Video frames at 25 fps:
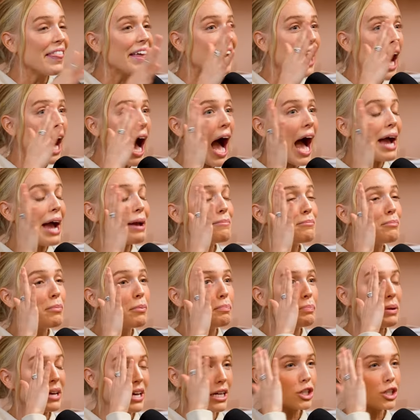and, like,
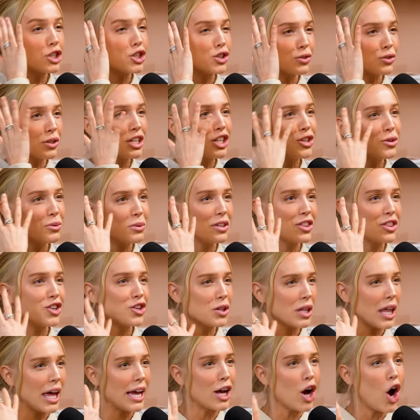I'm picturing you
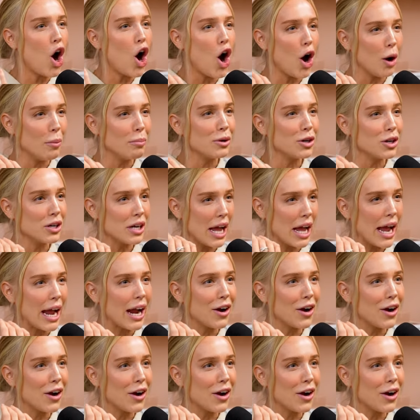with your, like, auburn